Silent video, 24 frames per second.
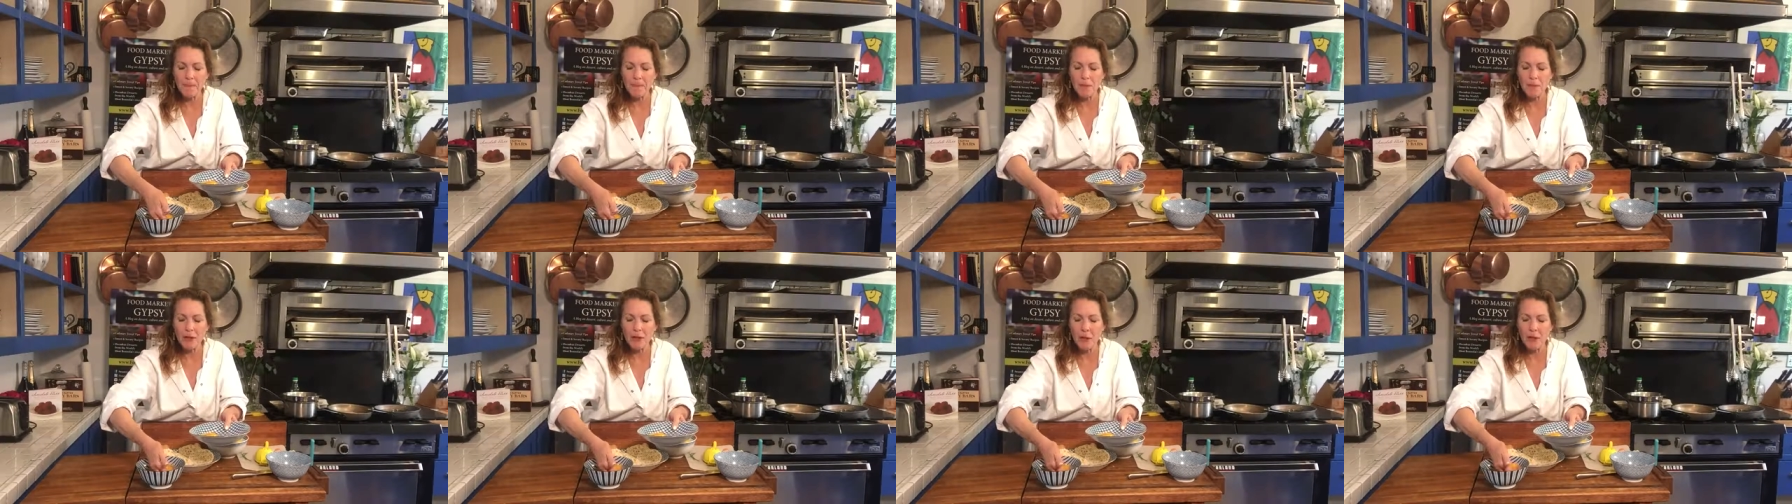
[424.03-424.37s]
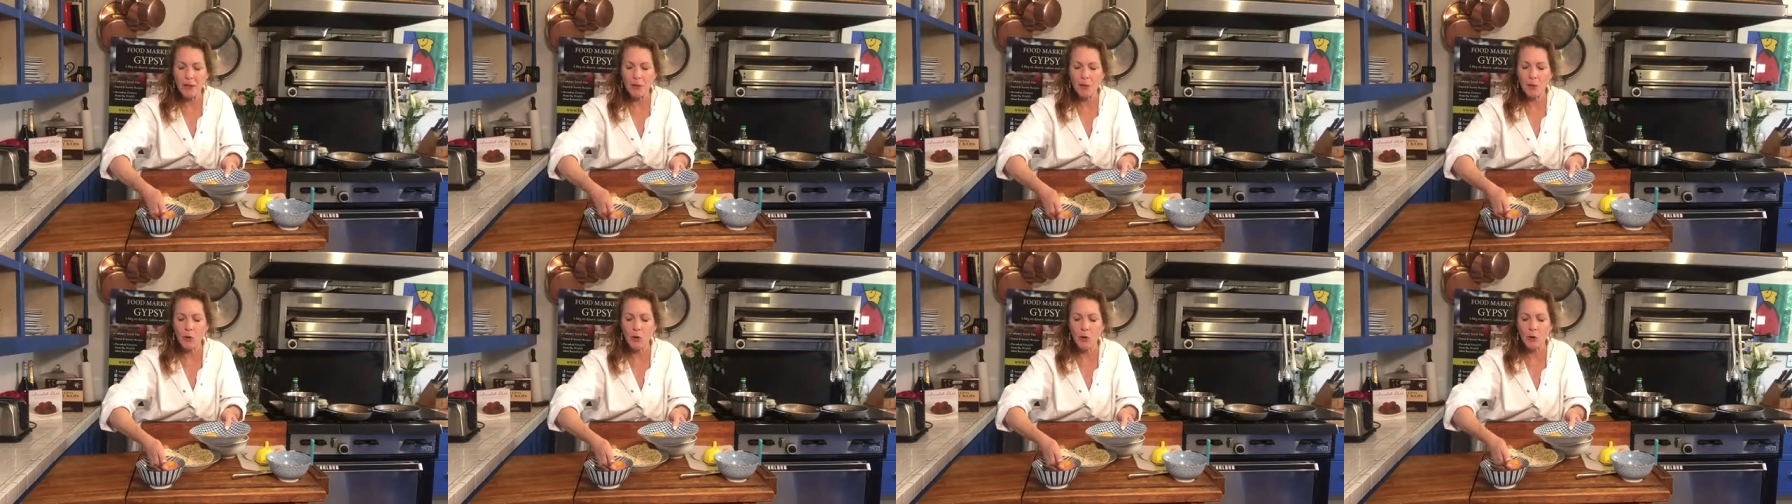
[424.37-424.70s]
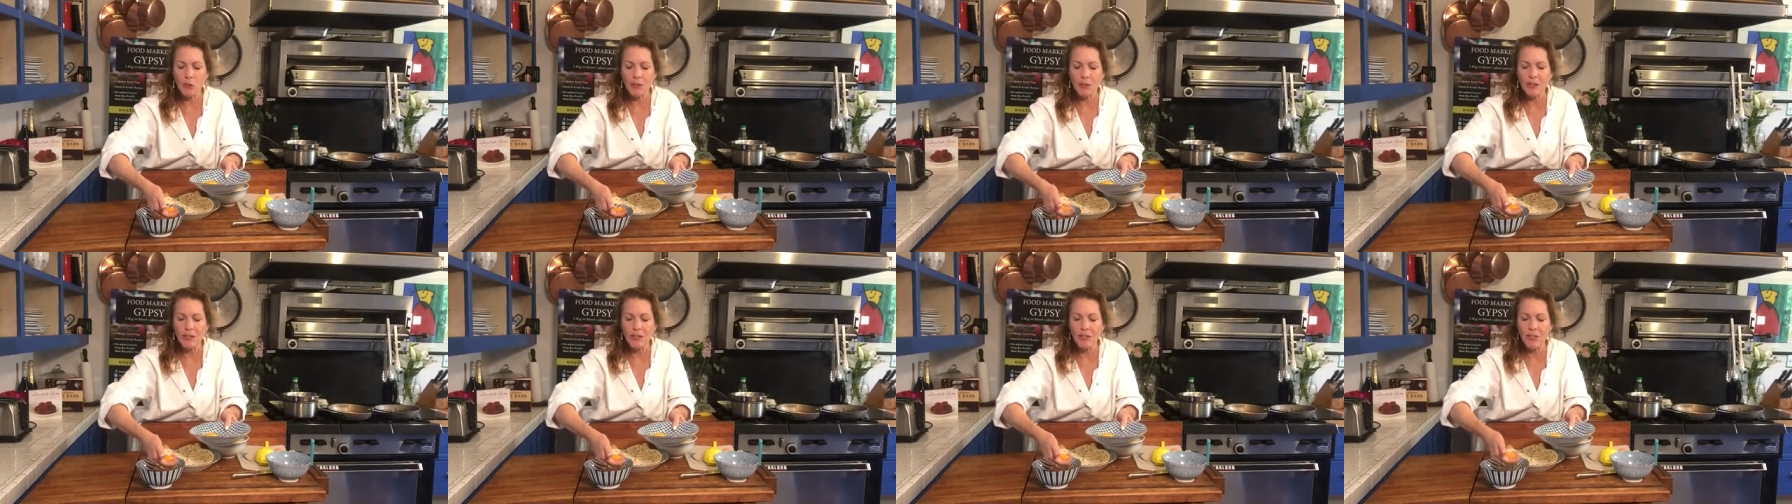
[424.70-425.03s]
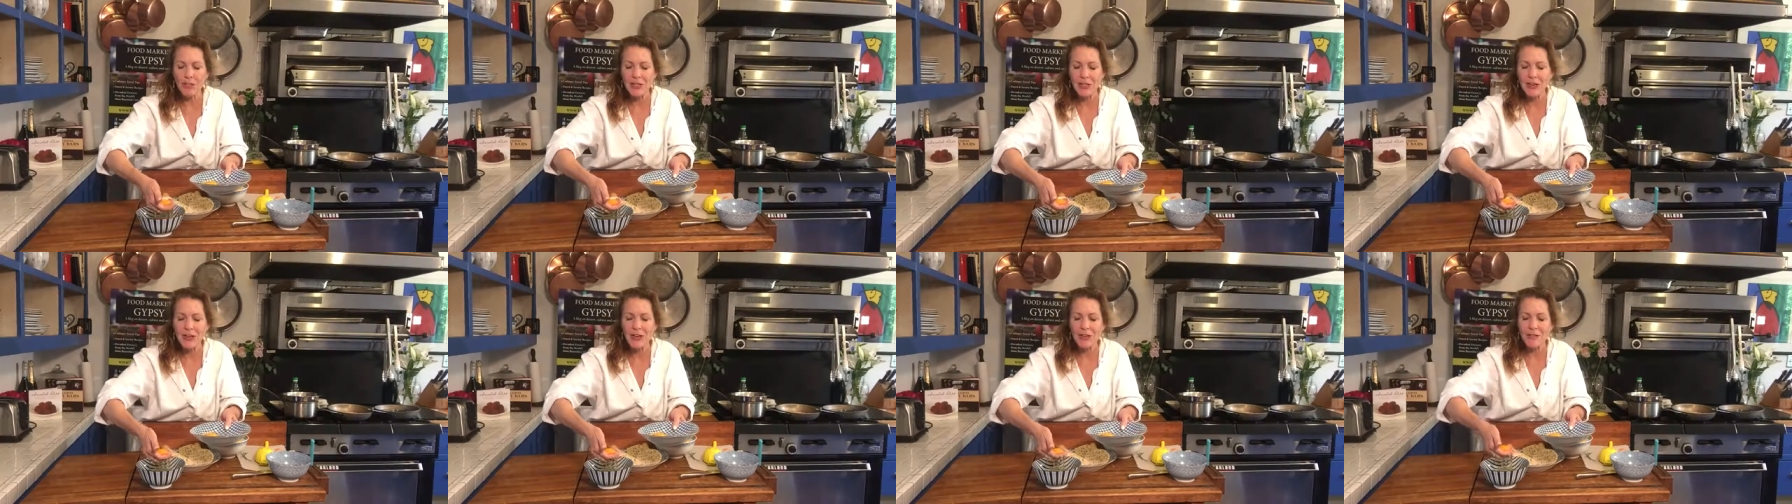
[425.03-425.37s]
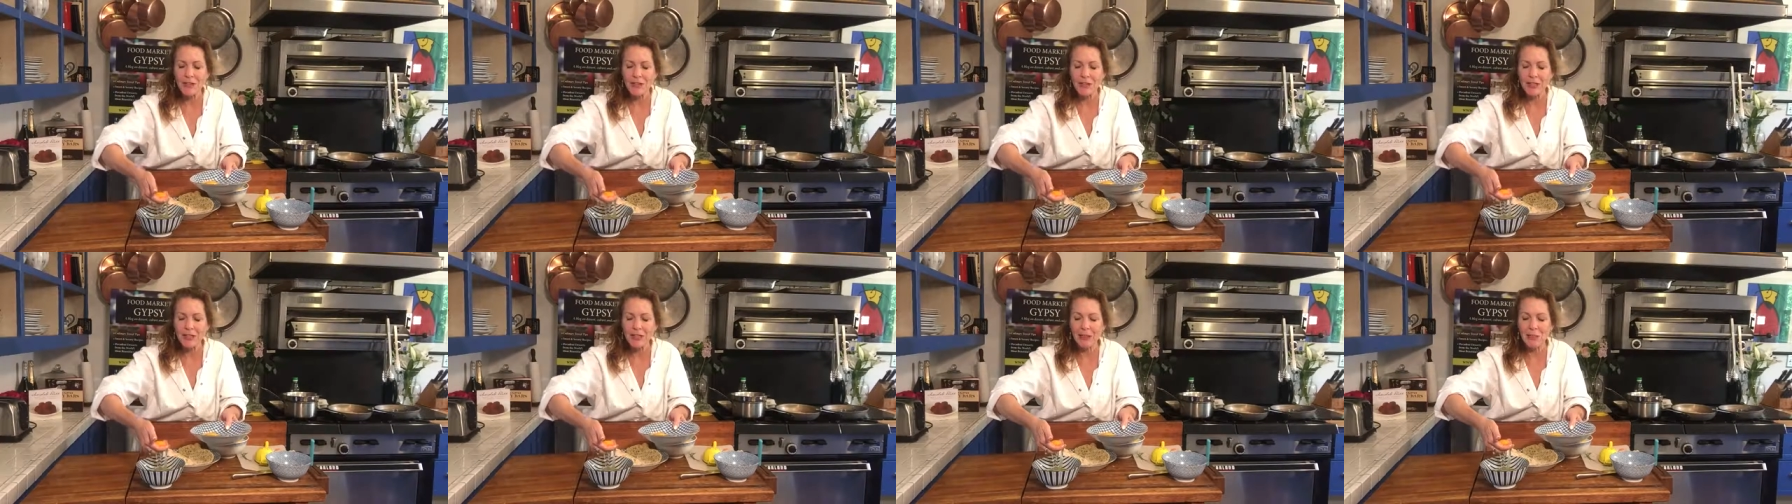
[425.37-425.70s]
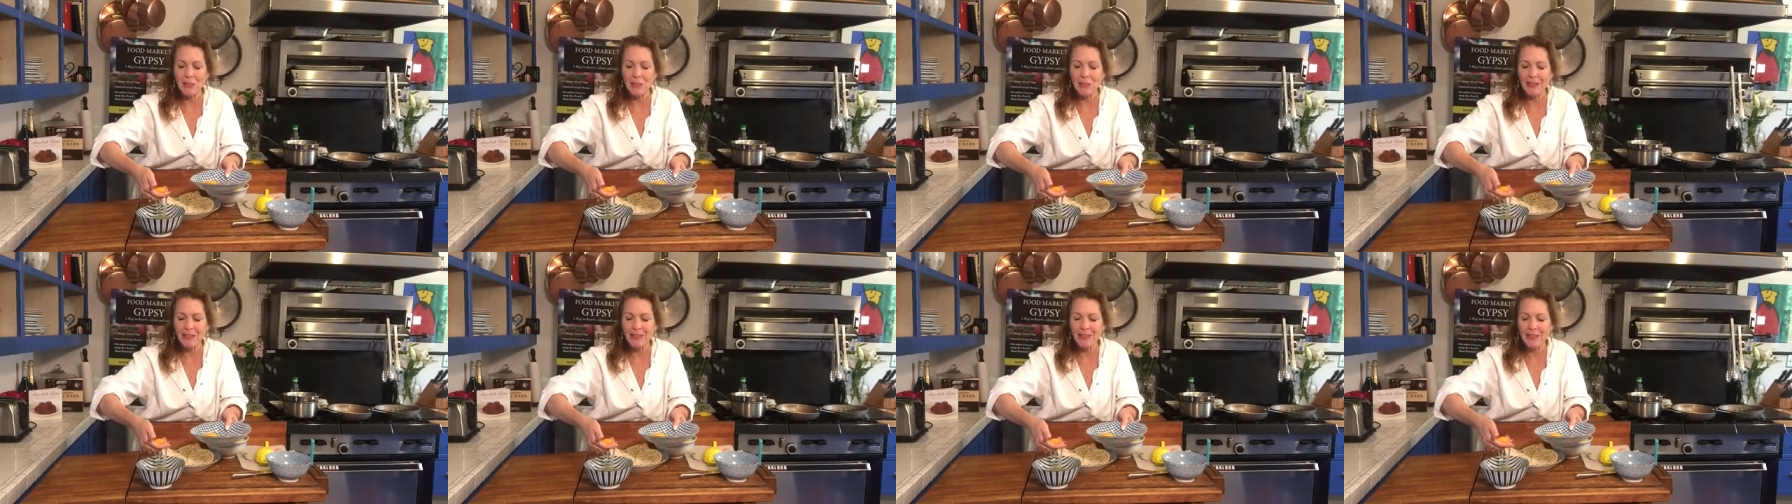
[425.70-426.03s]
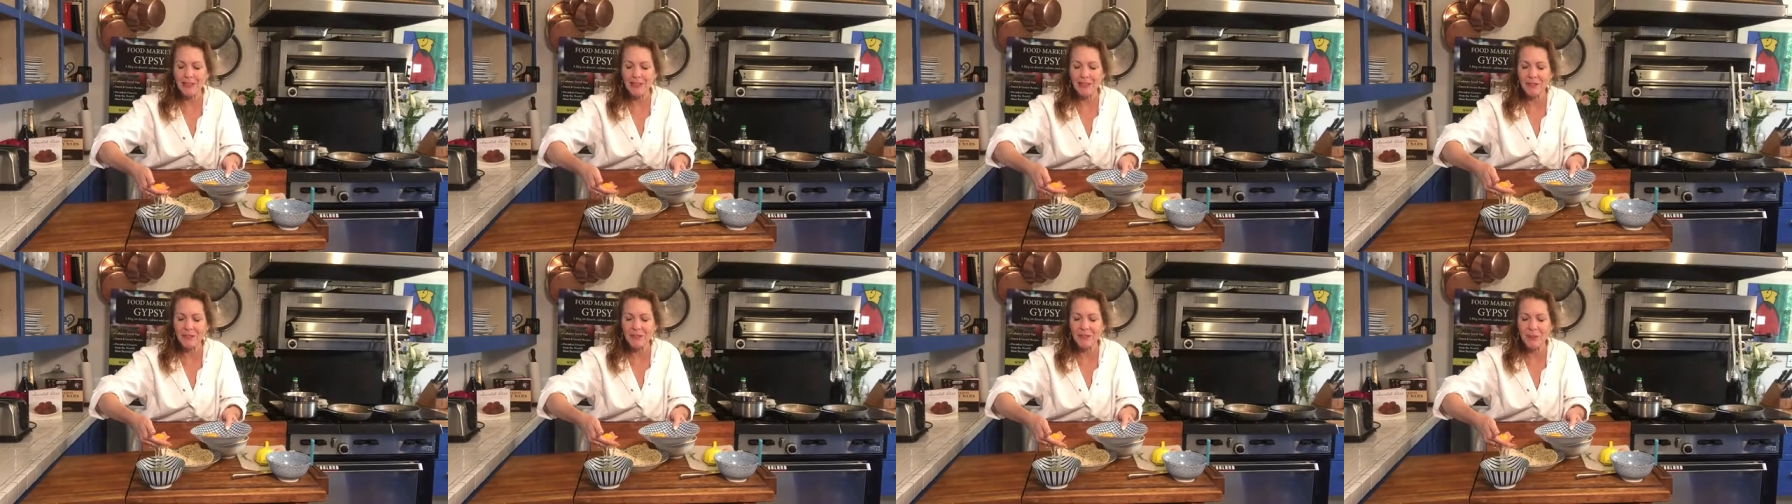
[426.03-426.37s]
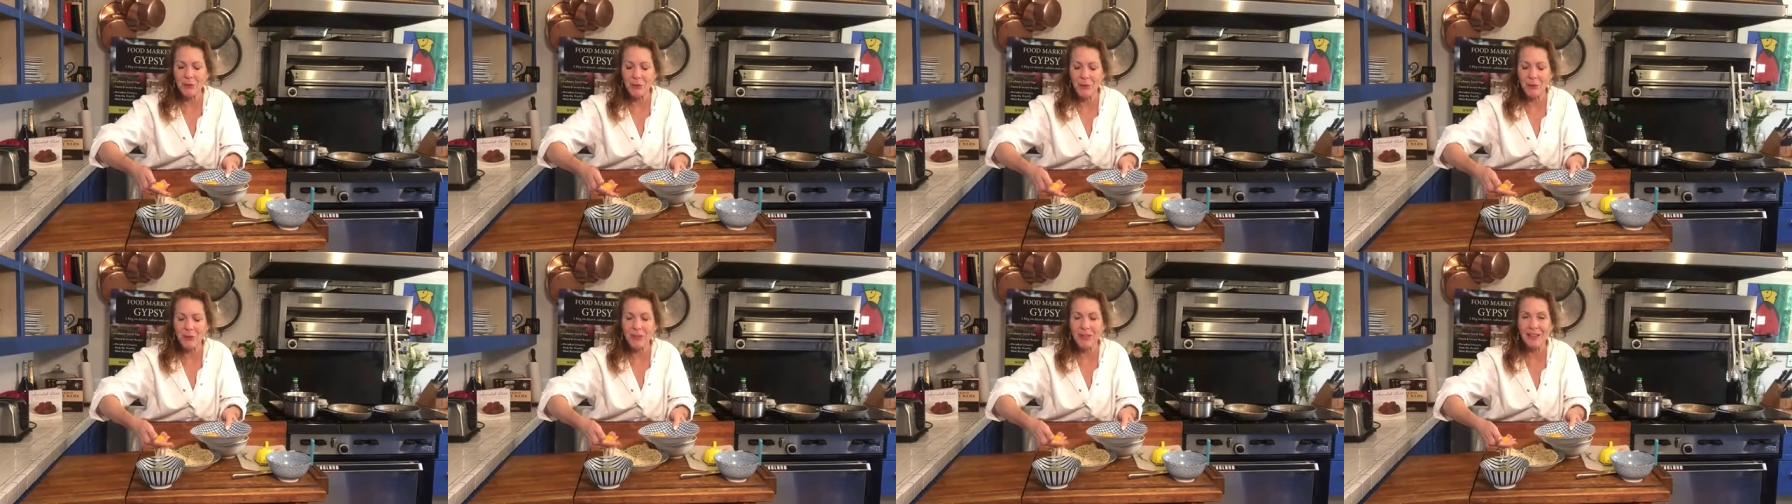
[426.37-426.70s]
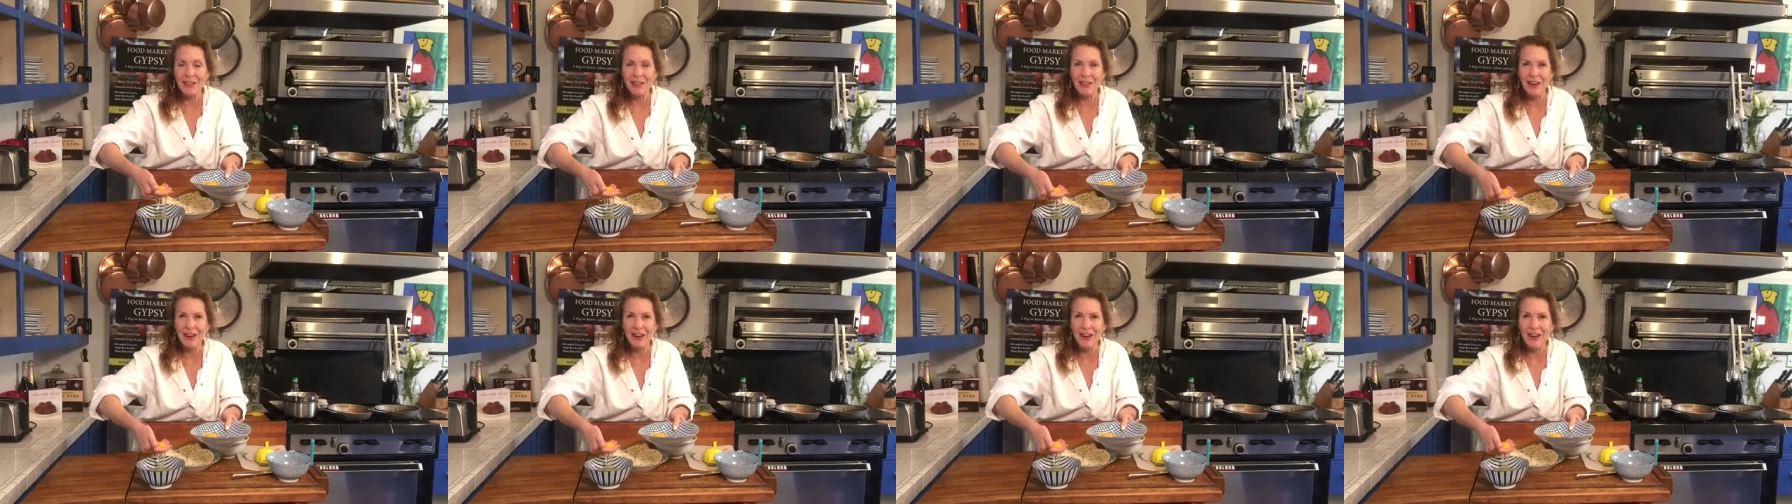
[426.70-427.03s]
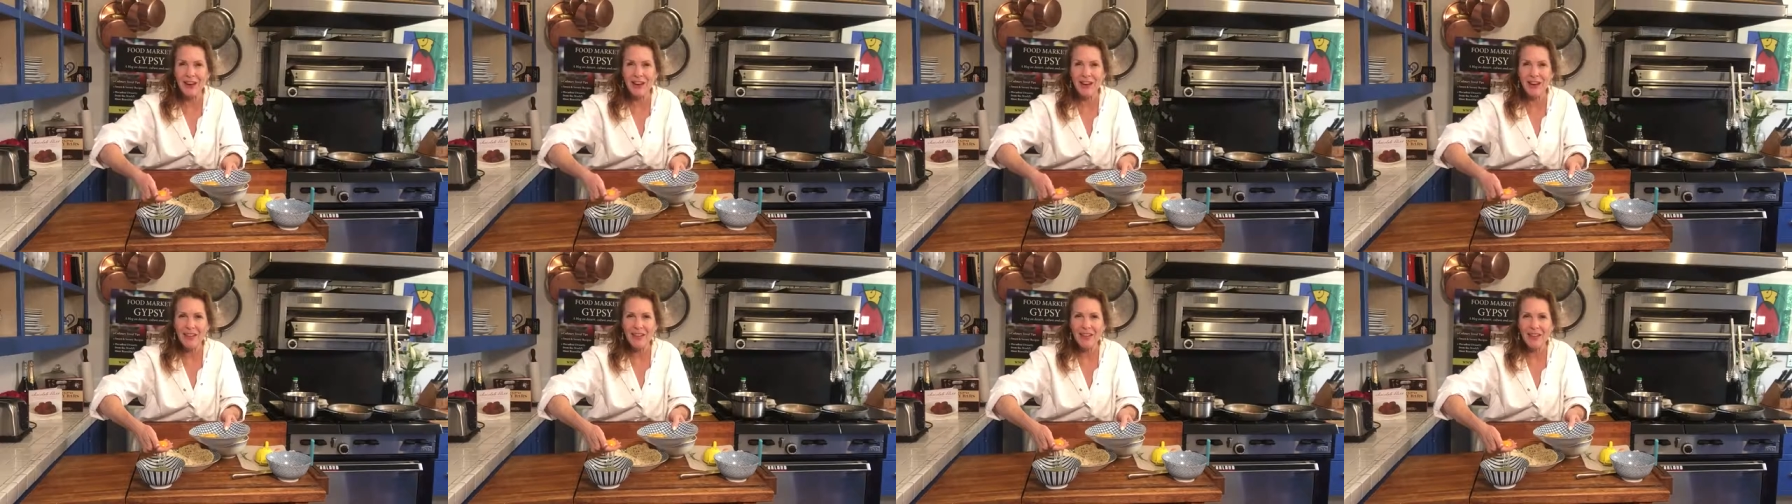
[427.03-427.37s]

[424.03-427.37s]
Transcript: we call them goldfish. They're little pieces of yolk in there.